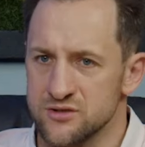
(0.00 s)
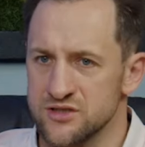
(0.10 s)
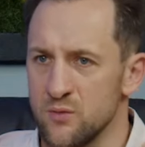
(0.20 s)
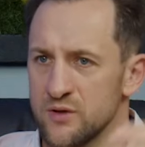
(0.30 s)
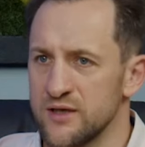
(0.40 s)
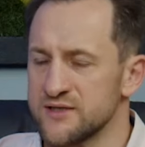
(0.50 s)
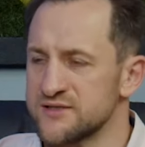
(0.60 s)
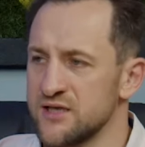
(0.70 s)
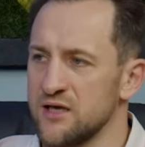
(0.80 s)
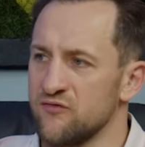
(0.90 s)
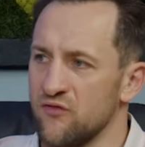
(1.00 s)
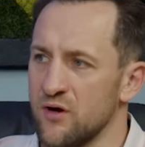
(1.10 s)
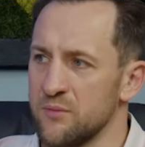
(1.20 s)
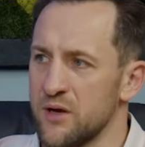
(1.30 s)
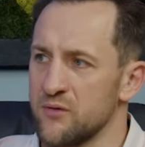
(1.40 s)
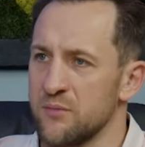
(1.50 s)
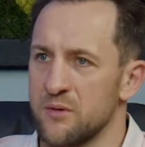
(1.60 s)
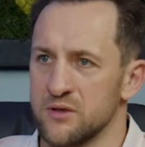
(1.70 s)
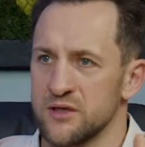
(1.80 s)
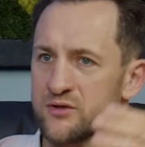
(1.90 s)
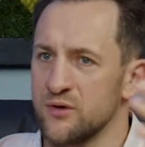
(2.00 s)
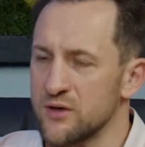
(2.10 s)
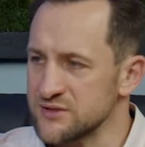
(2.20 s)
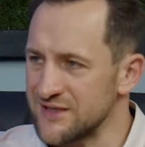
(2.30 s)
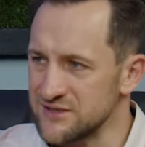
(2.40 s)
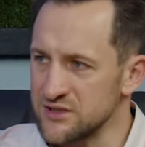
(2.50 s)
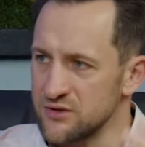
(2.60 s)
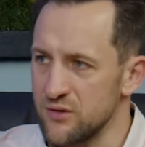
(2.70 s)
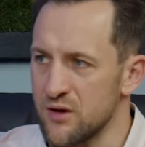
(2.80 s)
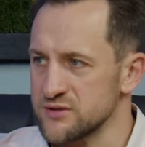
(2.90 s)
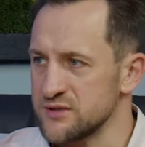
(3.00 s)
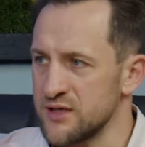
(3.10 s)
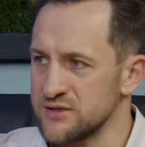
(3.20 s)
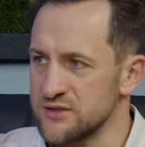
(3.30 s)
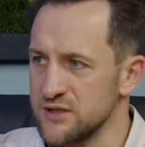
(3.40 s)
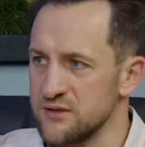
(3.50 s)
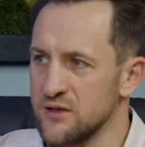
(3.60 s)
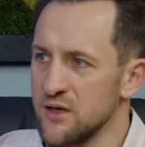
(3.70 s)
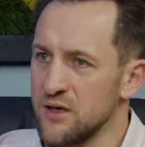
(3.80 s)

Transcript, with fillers: So someone like State Farm, I remember like 2018, 2019,